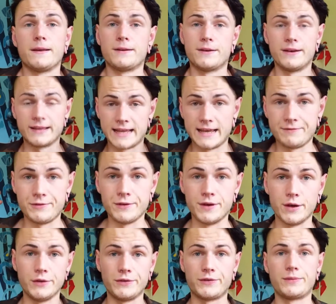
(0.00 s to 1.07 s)
gonna give you
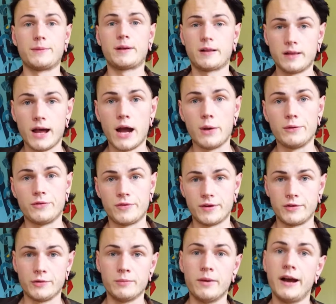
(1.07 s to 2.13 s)
those clouds
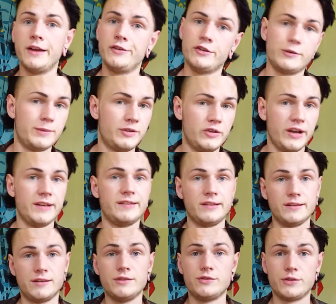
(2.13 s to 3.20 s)
that you might just be
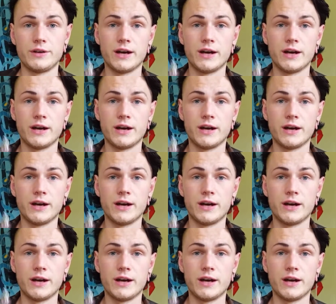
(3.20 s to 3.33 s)
chasing since you